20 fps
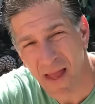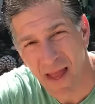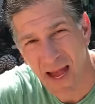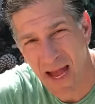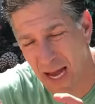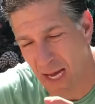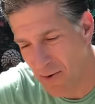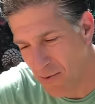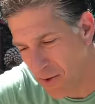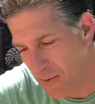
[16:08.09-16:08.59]

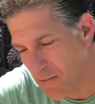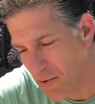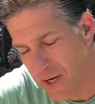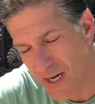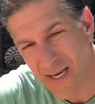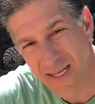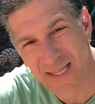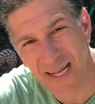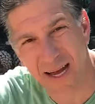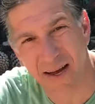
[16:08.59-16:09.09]
How do we
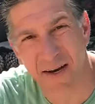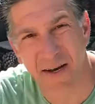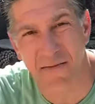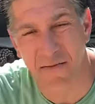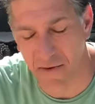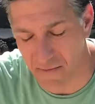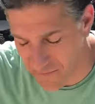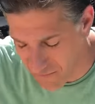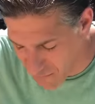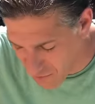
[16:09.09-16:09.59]
bring it down
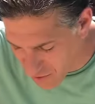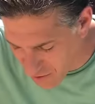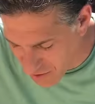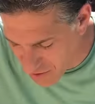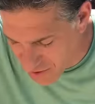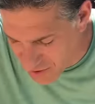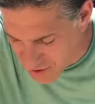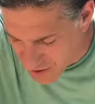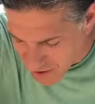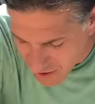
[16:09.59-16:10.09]
even
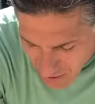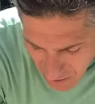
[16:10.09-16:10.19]
further?